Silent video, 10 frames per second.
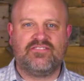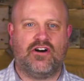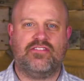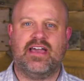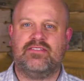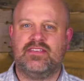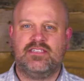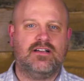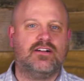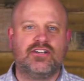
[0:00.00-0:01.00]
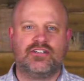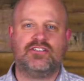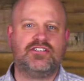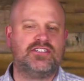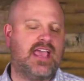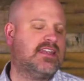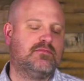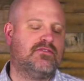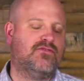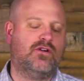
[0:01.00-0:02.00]
of all that, this young girl standing
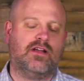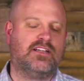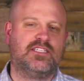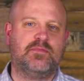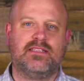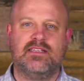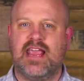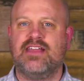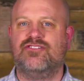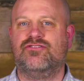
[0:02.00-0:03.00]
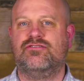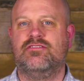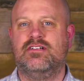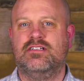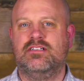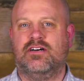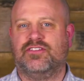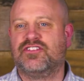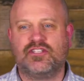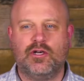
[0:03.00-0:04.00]
before an unexpected angel on the
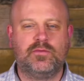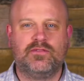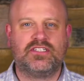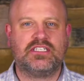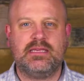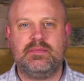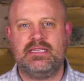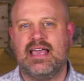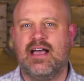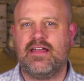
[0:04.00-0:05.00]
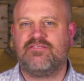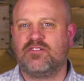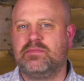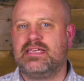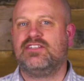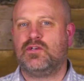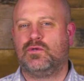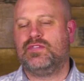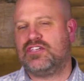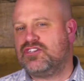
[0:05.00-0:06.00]
slopes of a sleepy town, after being
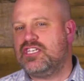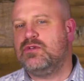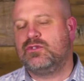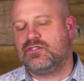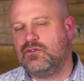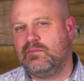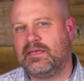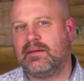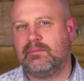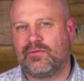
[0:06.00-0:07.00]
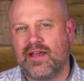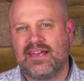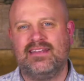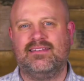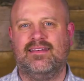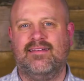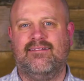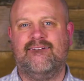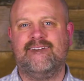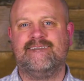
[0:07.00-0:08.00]
told that she will soon become pregnant,
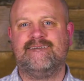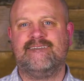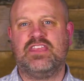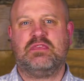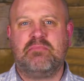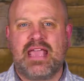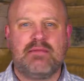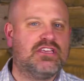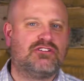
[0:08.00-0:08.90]
that the baby that